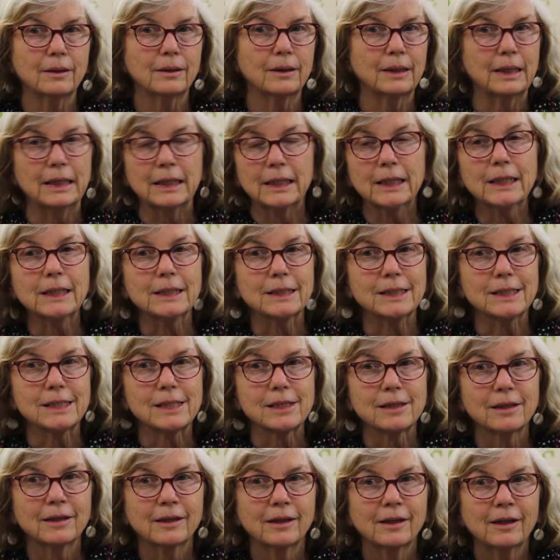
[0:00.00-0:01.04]
kids.
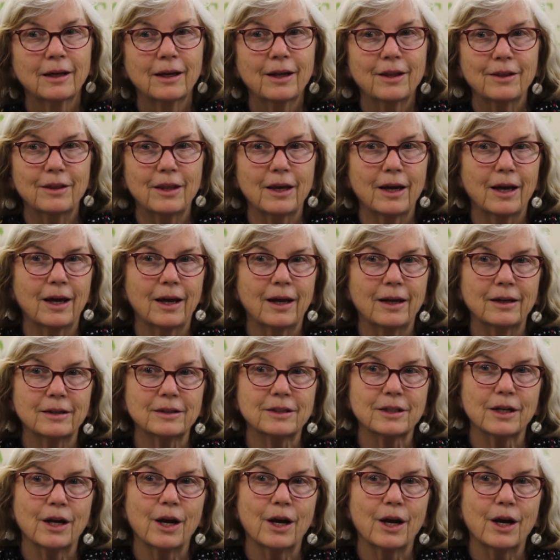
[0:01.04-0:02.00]
That